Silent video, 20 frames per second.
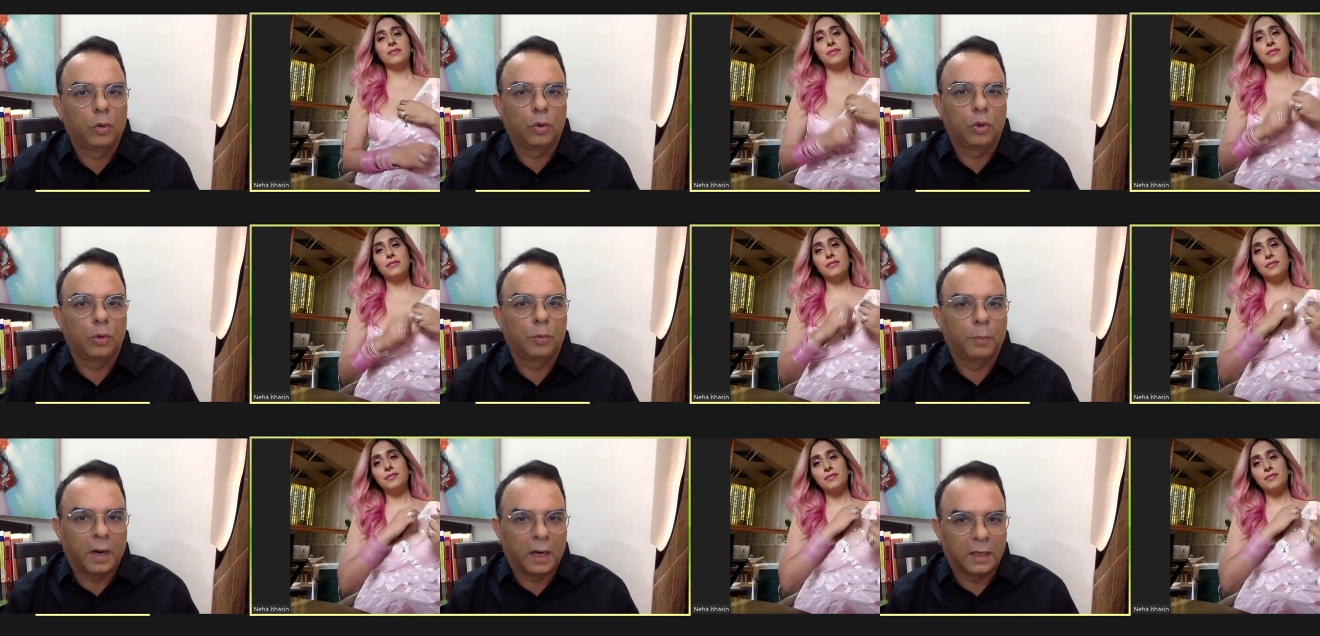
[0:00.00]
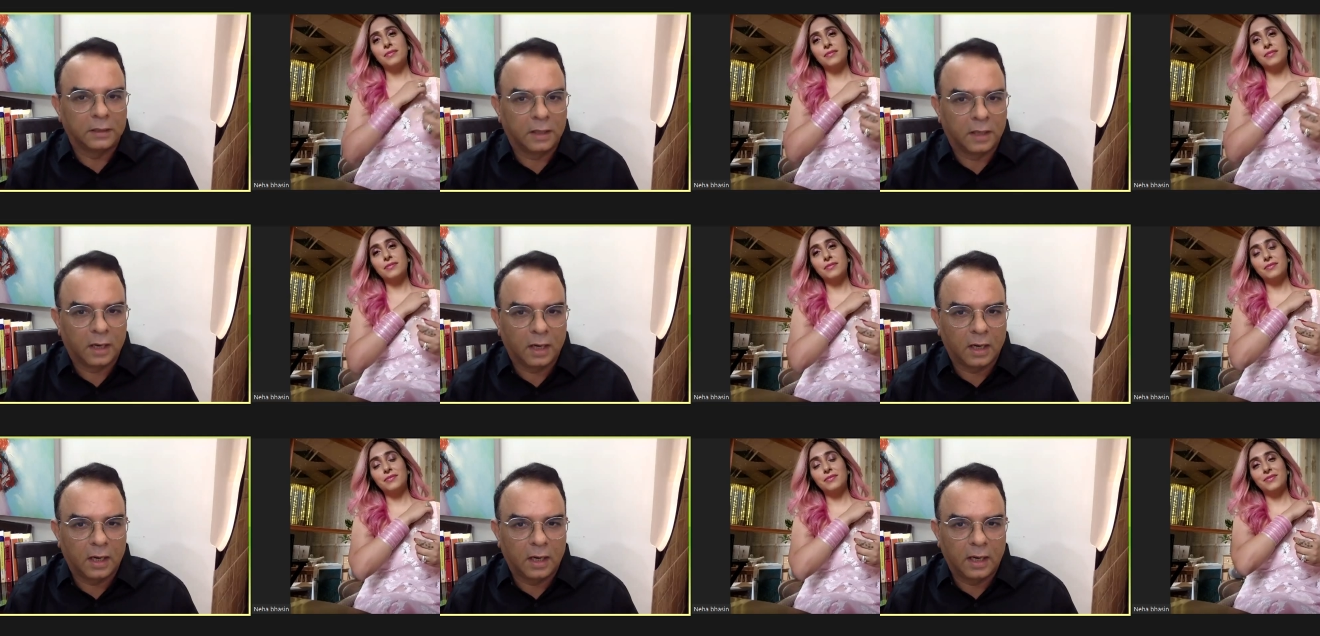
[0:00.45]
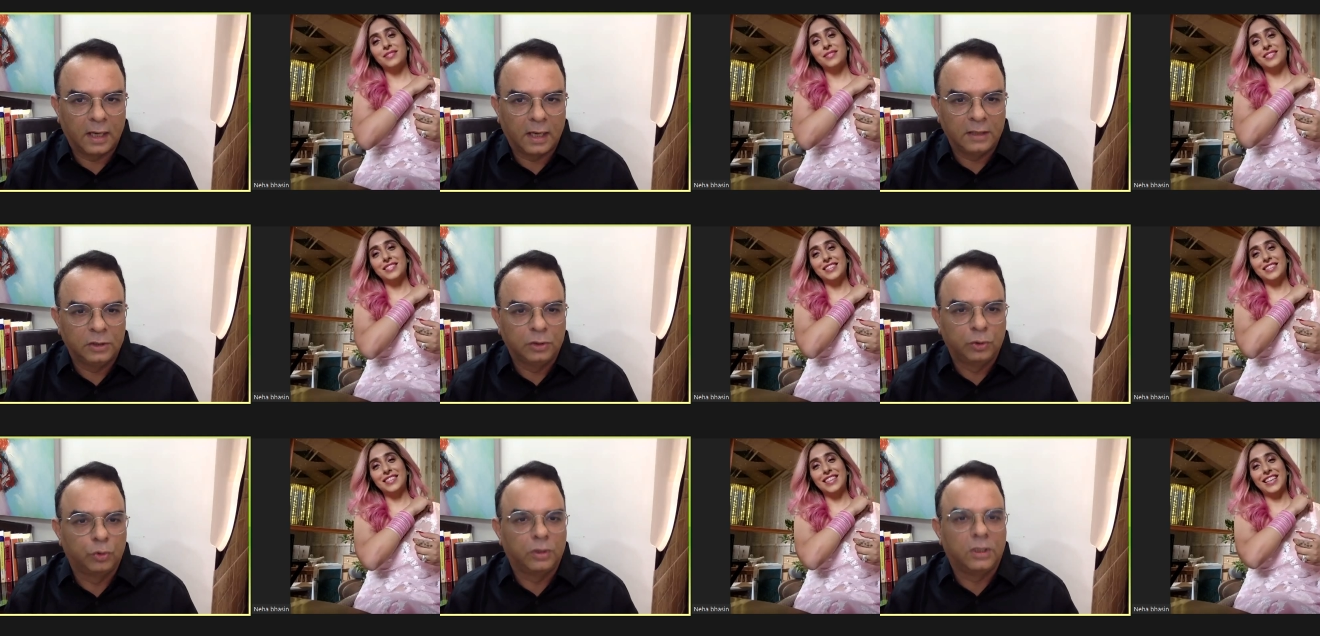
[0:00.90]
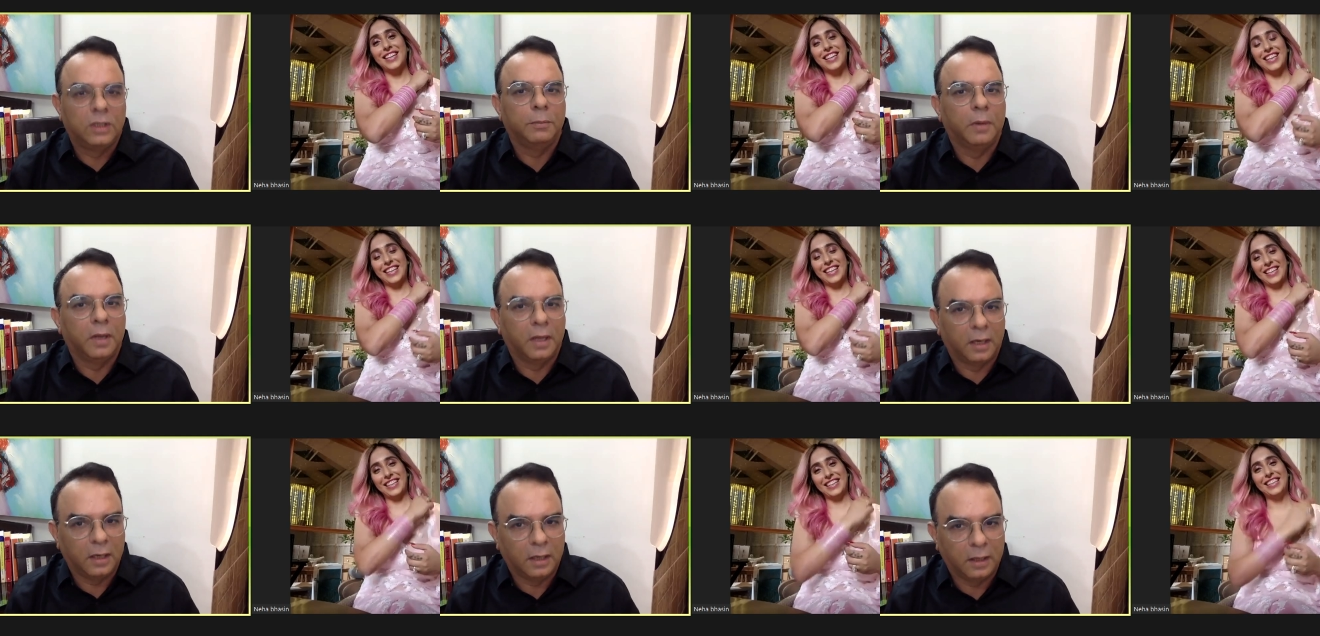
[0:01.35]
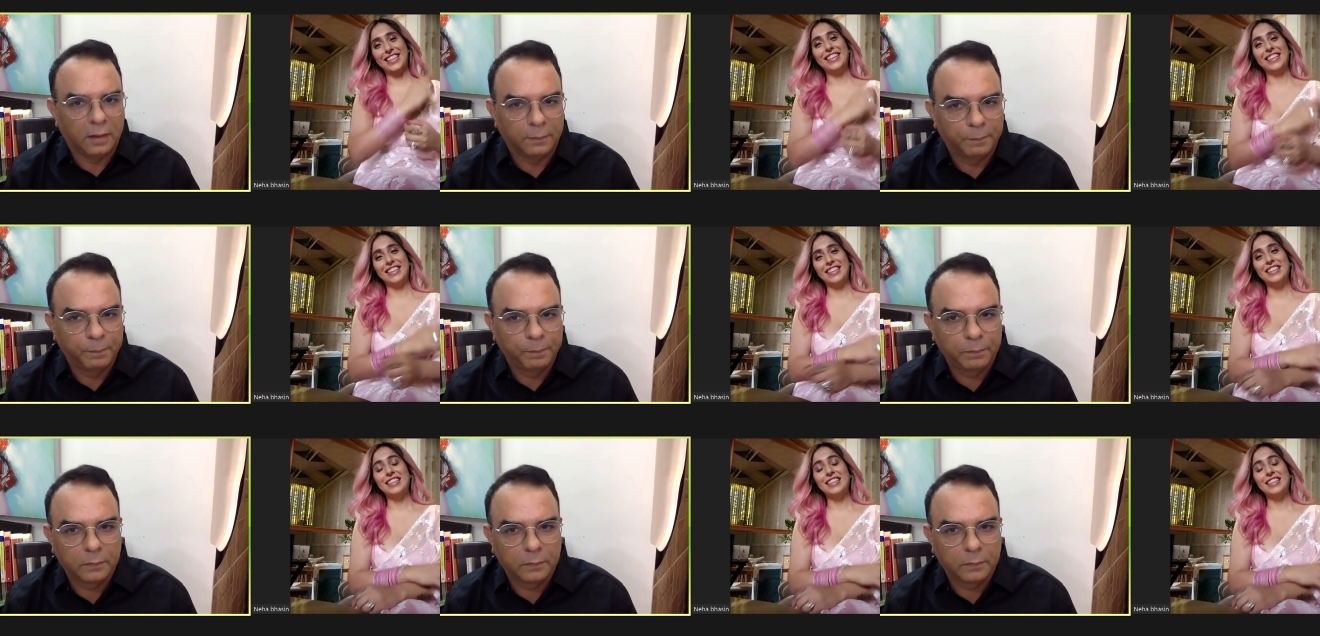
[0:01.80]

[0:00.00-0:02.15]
Speaker 1: Kut Bajra and Jutti Meri.